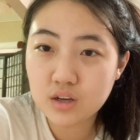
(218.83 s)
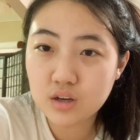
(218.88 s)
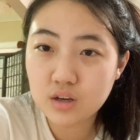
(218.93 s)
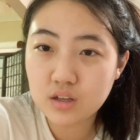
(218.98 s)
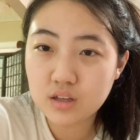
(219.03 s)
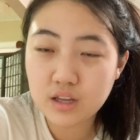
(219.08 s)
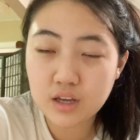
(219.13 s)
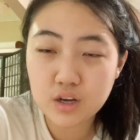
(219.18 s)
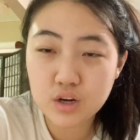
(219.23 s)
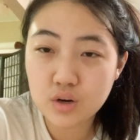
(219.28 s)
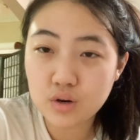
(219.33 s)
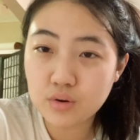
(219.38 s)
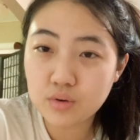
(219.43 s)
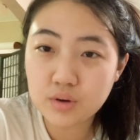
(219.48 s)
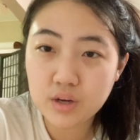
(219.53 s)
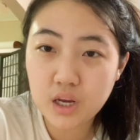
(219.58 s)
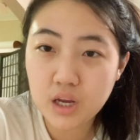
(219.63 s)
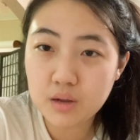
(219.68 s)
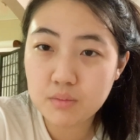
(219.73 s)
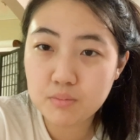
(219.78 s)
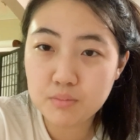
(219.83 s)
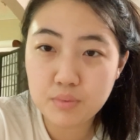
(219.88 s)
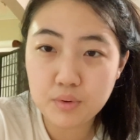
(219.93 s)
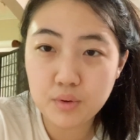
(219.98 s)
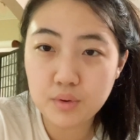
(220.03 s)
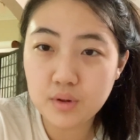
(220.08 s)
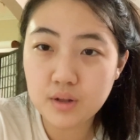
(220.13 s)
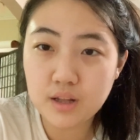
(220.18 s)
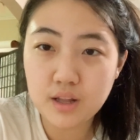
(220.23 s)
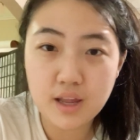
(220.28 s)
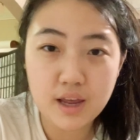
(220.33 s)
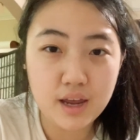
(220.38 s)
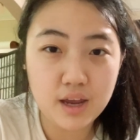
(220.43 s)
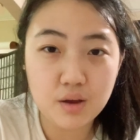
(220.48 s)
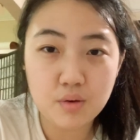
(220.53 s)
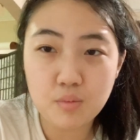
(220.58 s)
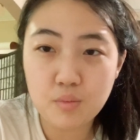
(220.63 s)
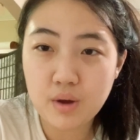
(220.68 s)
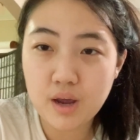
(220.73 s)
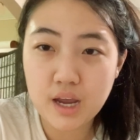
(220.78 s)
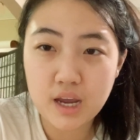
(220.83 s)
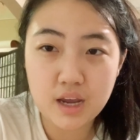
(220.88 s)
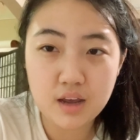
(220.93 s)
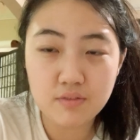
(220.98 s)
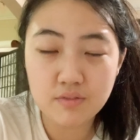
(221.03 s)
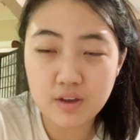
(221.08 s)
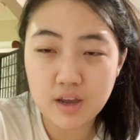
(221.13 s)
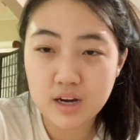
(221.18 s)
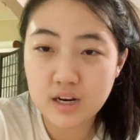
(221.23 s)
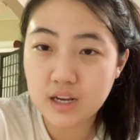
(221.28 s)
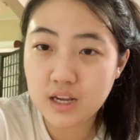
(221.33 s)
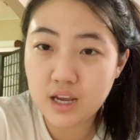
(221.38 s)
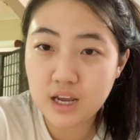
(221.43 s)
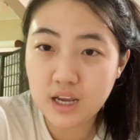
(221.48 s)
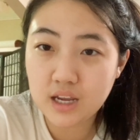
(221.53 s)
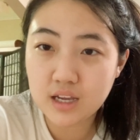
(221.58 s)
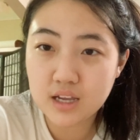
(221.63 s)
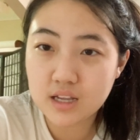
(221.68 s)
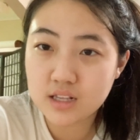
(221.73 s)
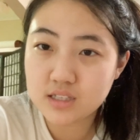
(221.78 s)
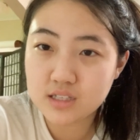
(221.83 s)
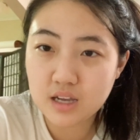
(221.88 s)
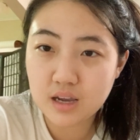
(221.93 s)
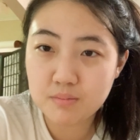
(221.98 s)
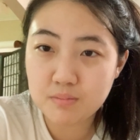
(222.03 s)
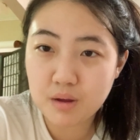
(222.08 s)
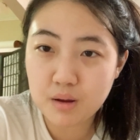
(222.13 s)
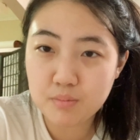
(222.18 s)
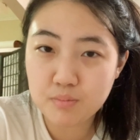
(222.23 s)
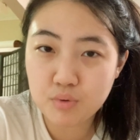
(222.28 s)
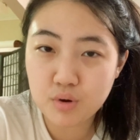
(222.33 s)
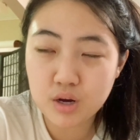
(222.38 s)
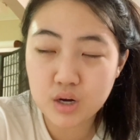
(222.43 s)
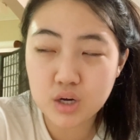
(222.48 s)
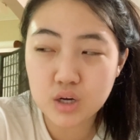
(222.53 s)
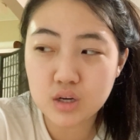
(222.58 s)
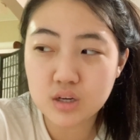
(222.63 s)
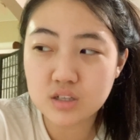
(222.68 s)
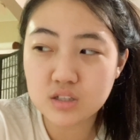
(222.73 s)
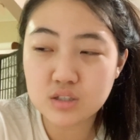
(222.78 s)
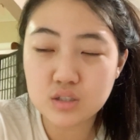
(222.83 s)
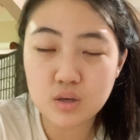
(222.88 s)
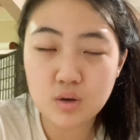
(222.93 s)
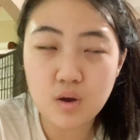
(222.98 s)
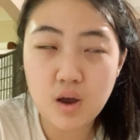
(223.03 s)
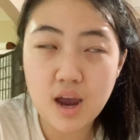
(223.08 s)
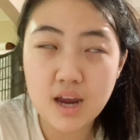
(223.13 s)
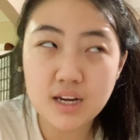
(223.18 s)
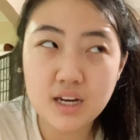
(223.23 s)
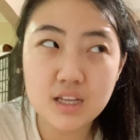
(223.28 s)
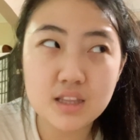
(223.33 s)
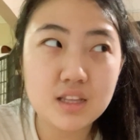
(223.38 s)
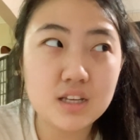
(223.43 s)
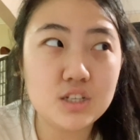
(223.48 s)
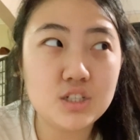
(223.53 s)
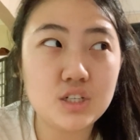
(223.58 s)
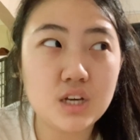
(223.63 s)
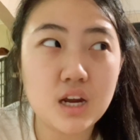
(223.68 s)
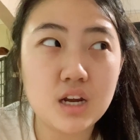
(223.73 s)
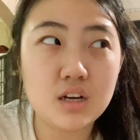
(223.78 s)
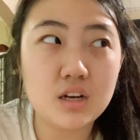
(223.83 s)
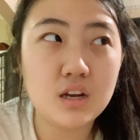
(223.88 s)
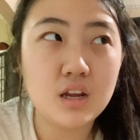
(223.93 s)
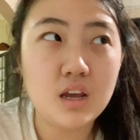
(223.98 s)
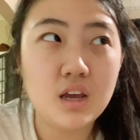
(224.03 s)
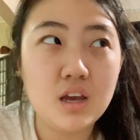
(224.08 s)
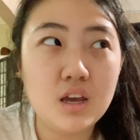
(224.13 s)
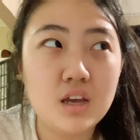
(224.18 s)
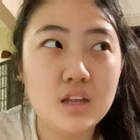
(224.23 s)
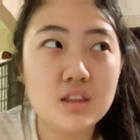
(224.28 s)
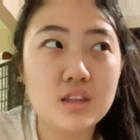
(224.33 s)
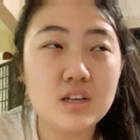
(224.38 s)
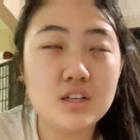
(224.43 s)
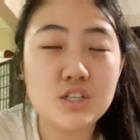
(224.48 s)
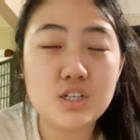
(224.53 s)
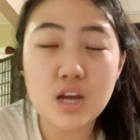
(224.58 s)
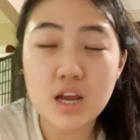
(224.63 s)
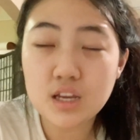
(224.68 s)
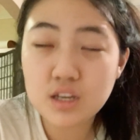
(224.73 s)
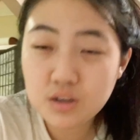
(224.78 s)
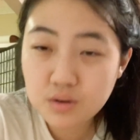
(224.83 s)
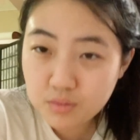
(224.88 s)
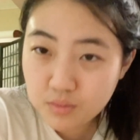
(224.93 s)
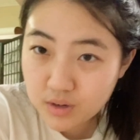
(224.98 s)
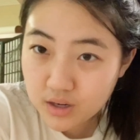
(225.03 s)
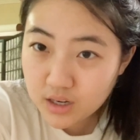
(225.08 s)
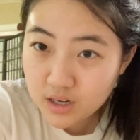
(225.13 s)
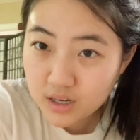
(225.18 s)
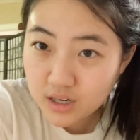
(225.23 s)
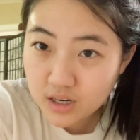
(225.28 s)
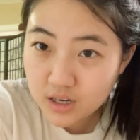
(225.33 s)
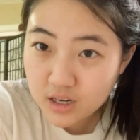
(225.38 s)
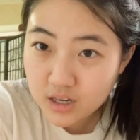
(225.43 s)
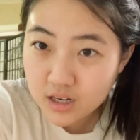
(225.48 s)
like Korean bootleg way of getting ink inside my printer, and so I need the genuine